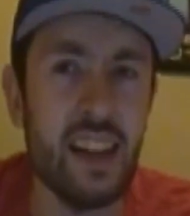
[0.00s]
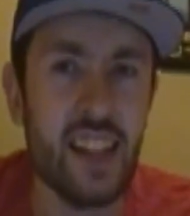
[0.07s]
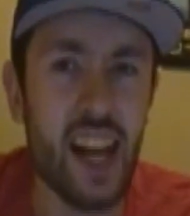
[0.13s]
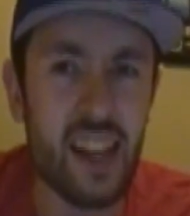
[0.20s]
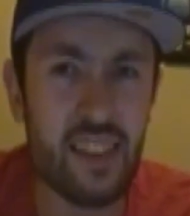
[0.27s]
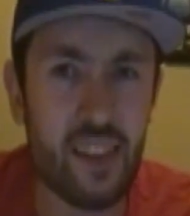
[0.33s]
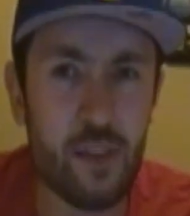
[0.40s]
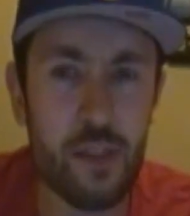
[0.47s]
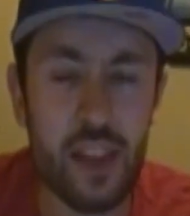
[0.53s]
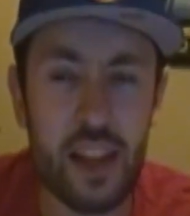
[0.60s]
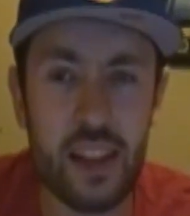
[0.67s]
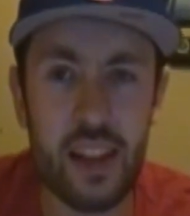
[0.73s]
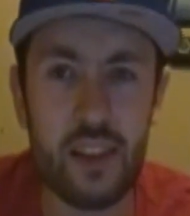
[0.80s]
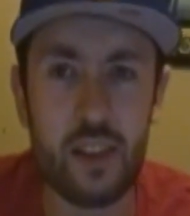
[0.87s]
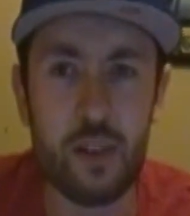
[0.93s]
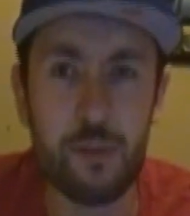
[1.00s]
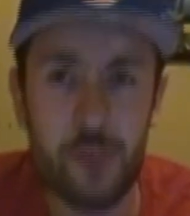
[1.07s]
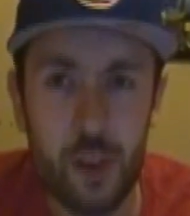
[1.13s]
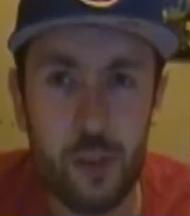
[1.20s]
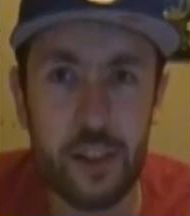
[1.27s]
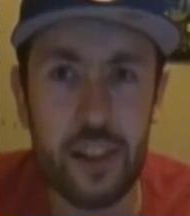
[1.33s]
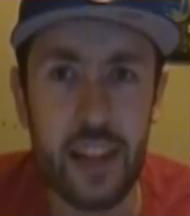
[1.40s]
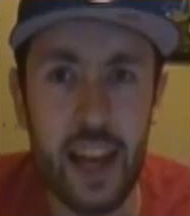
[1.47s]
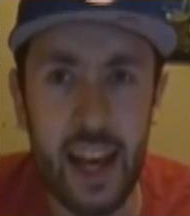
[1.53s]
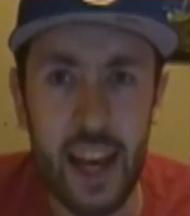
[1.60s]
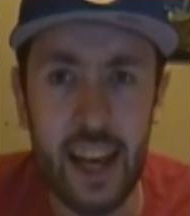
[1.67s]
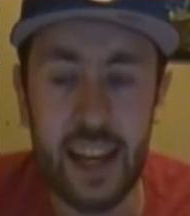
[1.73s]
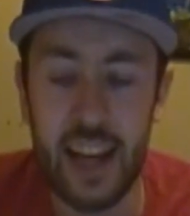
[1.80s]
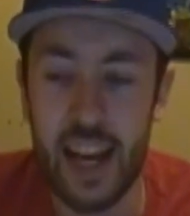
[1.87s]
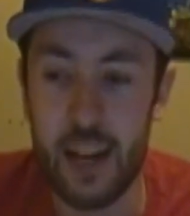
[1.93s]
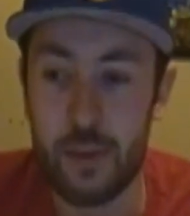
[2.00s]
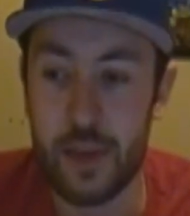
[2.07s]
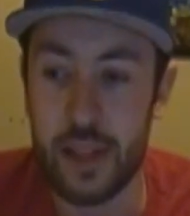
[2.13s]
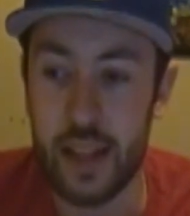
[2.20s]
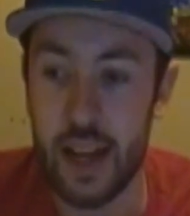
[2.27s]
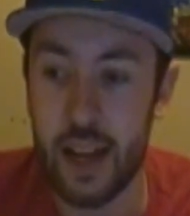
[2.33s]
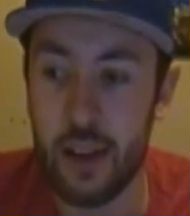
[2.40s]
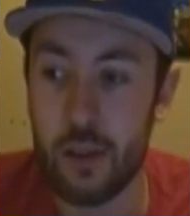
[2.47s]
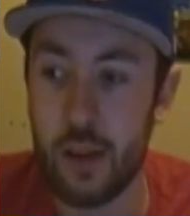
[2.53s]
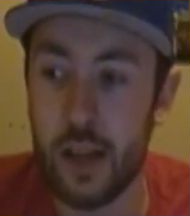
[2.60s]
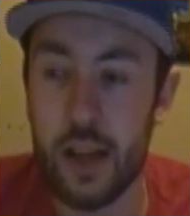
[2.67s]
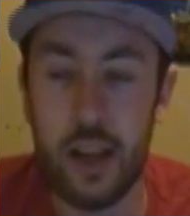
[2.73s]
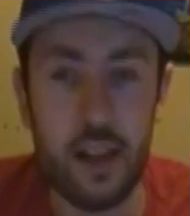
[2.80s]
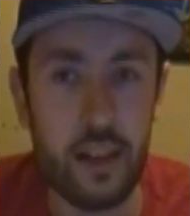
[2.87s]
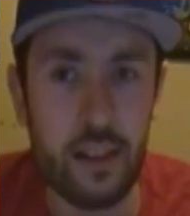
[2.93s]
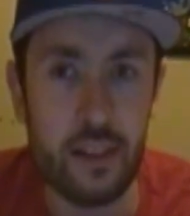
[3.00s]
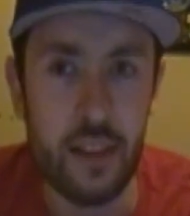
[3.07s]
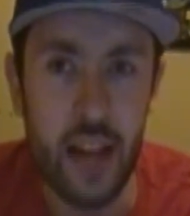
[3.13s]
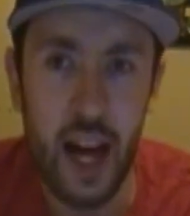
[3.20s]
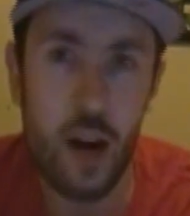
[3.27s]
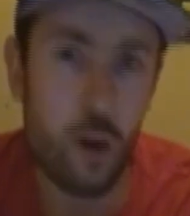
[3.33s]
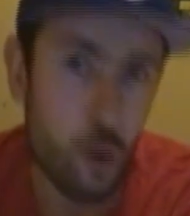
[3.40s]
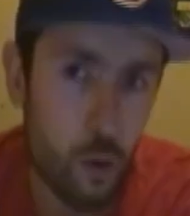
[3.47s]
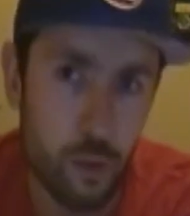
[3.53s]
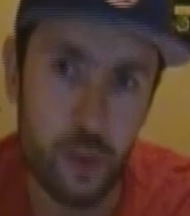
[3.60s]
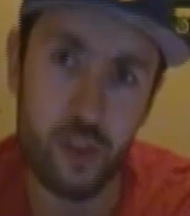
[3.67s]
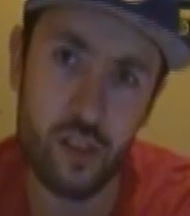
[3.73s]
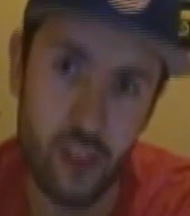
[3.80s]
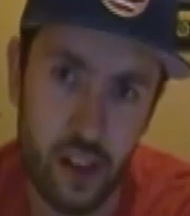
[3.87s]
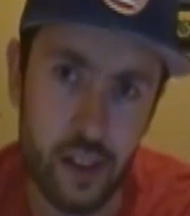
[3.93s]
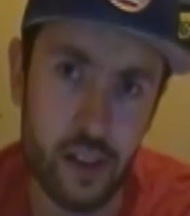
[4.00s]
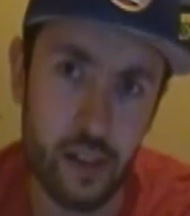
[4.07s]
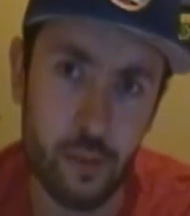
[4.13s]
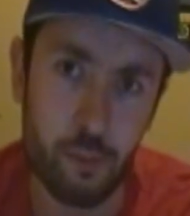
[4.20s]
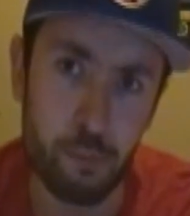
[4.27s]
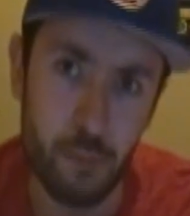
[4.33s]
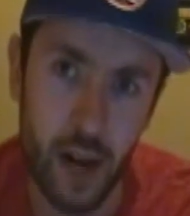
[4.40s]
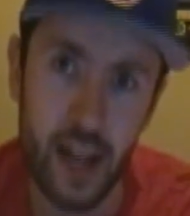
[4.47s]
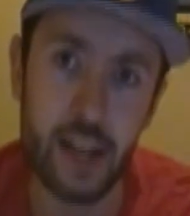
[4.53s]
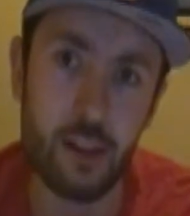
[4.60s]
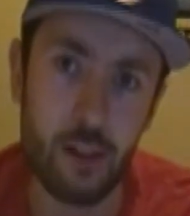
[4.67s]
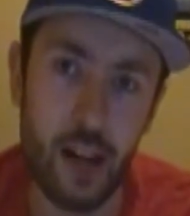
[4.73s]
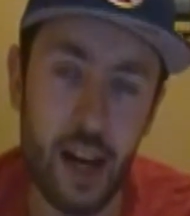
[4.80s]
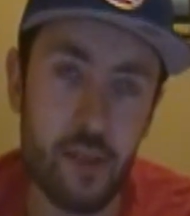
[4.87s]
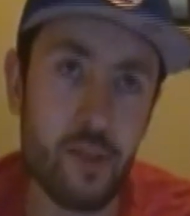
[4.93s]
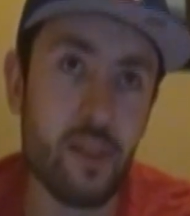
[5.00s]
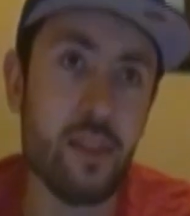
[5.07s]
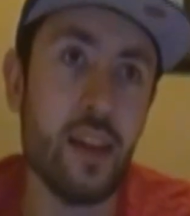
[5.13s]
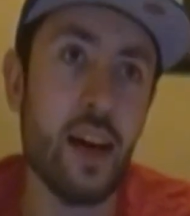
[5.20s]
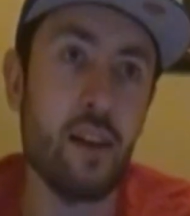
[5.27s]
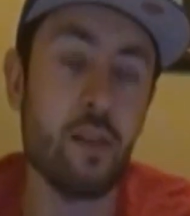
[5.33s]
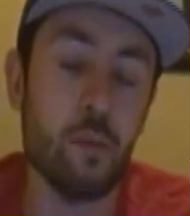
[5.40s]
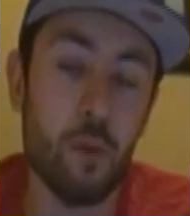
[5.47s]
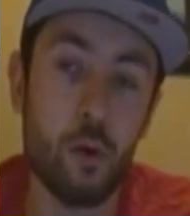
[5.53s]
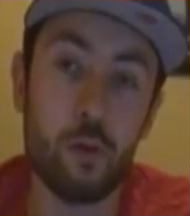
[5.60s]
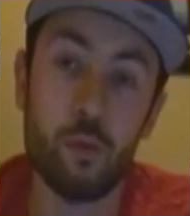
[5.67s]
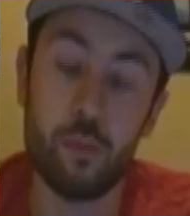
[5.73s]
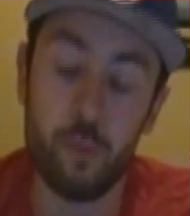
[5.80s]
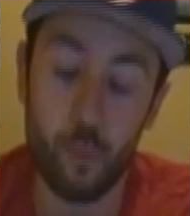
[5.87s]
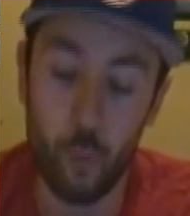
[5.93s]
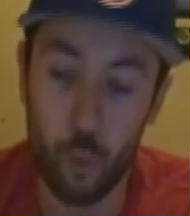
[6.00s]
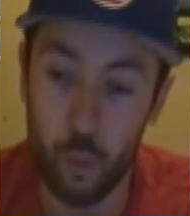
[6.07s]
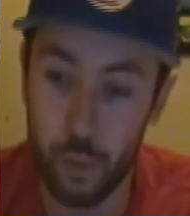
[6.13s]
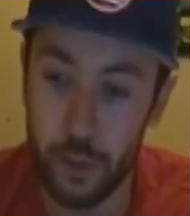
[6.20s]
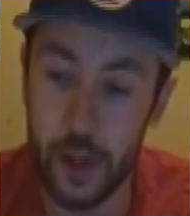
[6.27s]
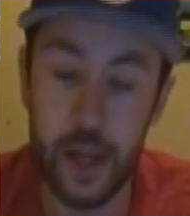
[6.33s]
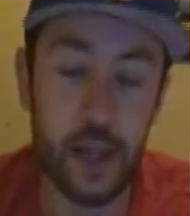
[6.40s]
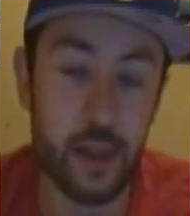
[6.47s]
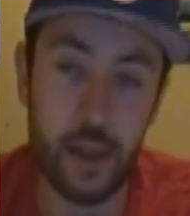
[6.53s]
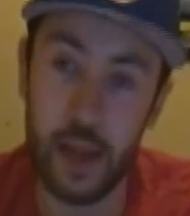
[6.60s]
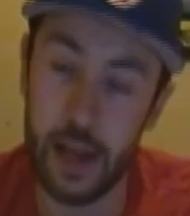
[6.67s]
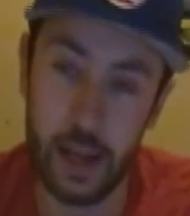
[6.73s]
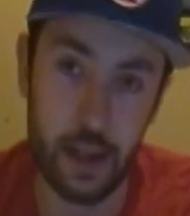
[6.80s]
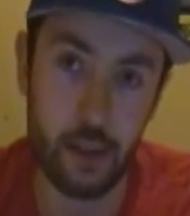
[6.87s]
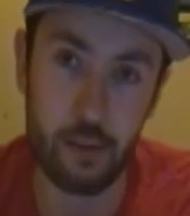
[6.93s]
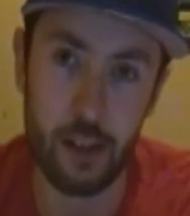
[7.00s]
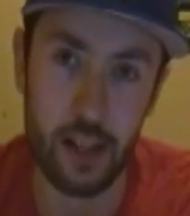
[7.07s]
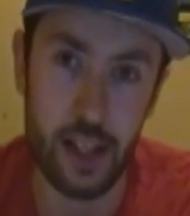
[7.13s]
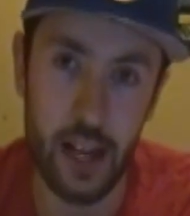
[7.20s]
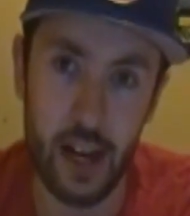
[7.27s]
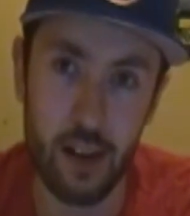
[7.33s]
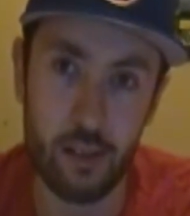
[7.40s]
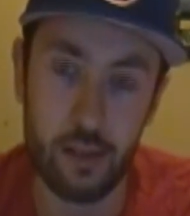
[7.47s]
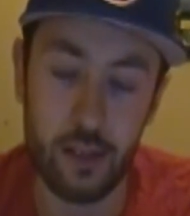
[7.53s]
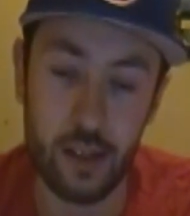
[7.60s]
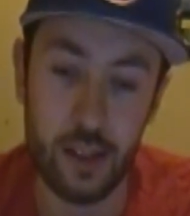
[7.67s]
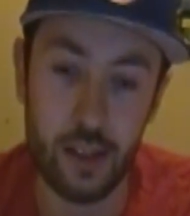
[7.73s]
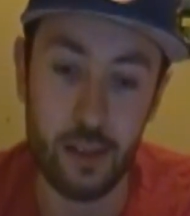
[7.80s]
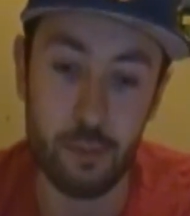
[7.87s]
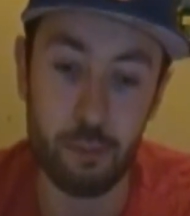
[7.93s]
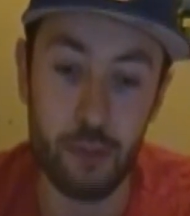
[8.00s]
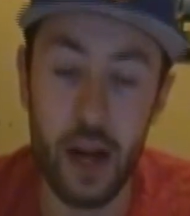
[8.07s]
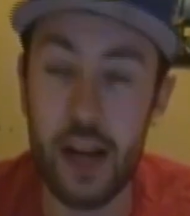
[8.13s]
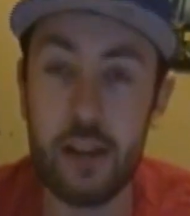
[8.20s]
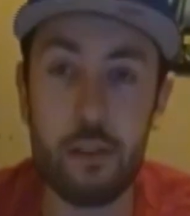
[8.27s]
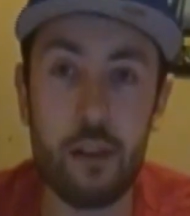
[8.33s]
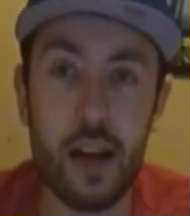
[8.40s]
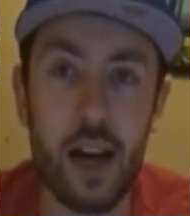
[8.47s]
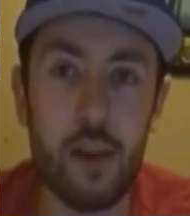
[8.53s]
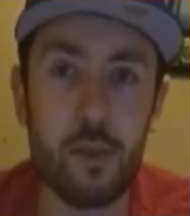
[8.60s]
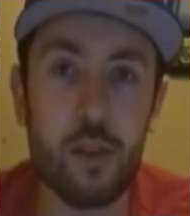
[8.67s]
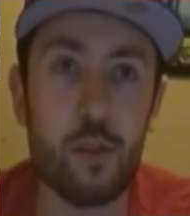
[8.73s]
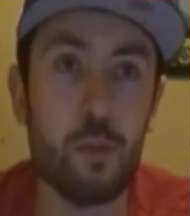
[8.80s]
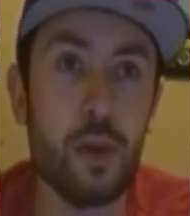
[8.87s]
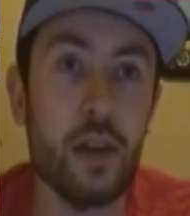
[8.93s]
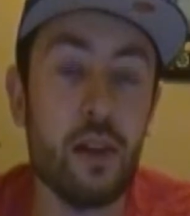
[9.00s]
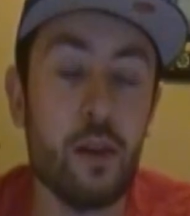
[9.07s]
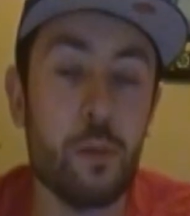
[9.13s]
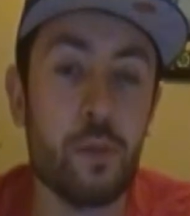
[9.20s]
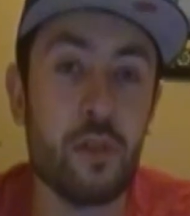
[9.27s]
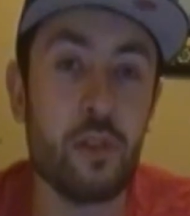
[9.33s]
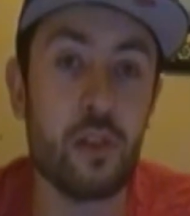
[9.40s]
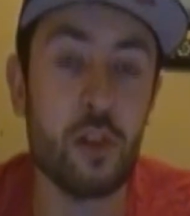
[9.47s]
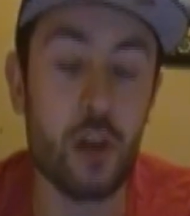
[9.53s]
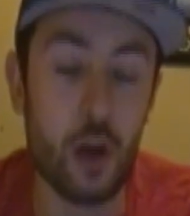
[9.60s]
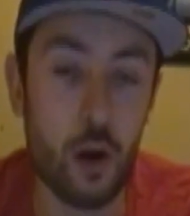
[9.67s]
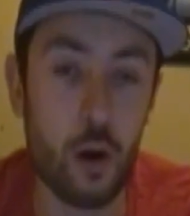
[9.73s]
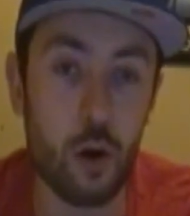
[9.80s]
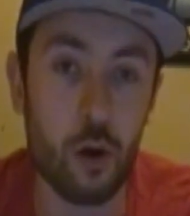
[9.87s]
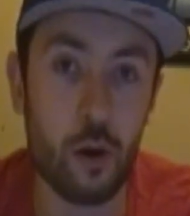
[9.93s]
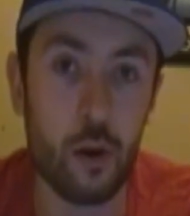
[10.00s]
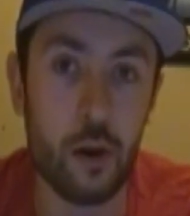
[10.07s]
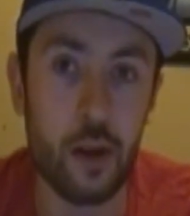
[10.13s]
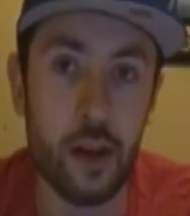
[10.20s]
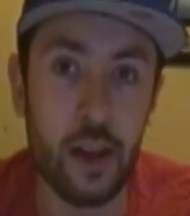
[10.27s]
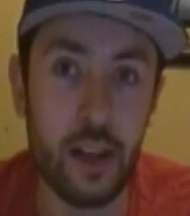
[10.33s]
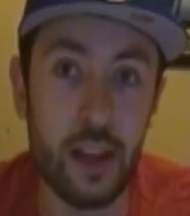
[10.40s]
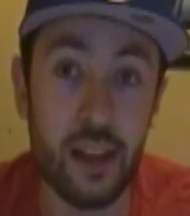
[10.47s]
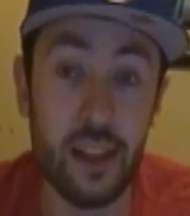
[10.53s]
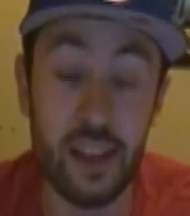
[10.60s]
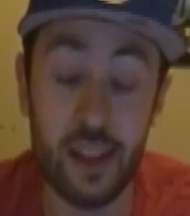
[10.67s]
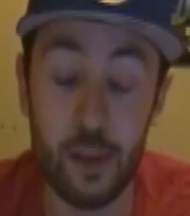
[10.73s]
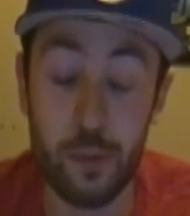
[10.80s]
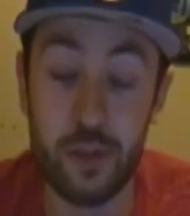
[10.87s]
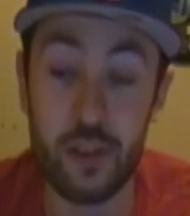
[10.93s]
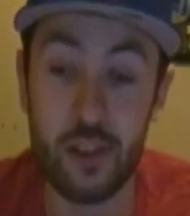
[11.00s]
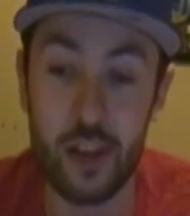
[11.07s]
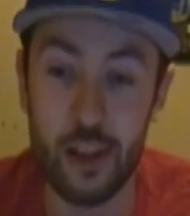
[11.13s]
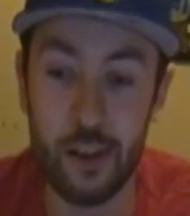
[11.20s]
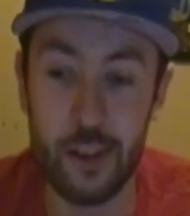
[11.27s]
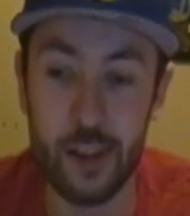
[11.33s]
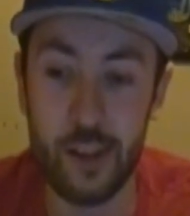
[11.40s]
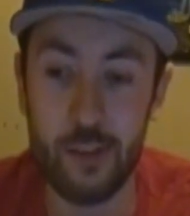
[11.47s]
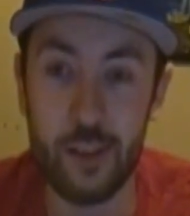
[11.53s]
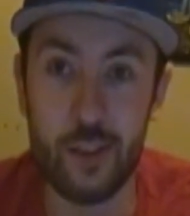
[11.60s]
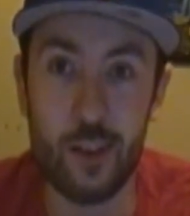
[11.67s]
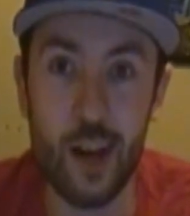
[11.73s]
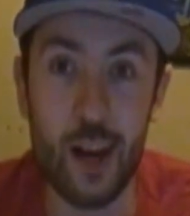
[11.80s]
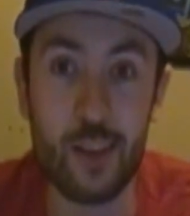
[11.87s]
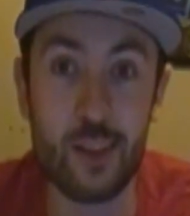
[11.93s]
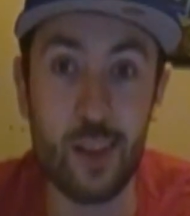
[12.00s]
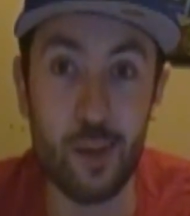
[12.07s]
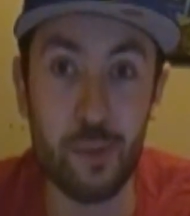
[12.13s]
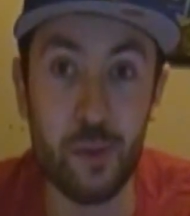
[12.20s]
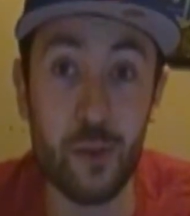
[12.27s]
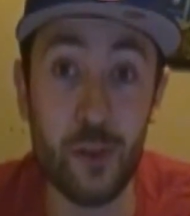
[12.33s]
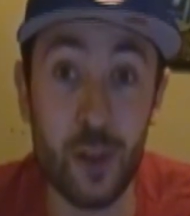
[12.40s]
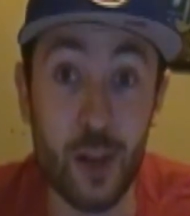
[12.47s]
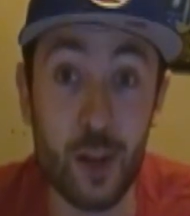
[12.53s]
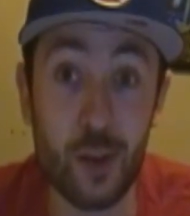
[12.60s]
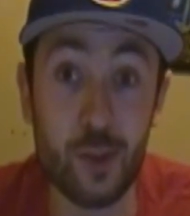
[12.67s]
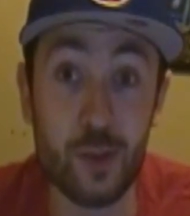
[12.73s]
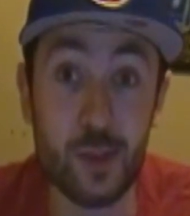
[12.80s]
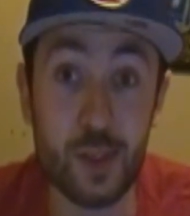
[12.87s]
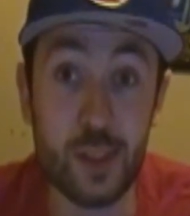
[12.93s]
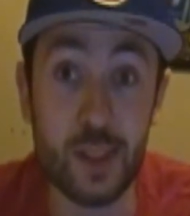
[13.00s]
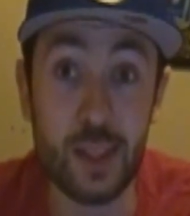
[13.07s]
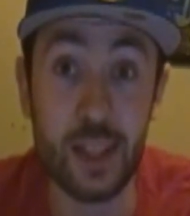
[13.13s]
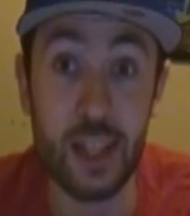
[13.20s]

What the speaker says: That's the thing that's confusing the heck out of me now. Now, all of a sudden, Minecraft is now the most played thing right now. Minecraft has been in obscurity for the last couple of years.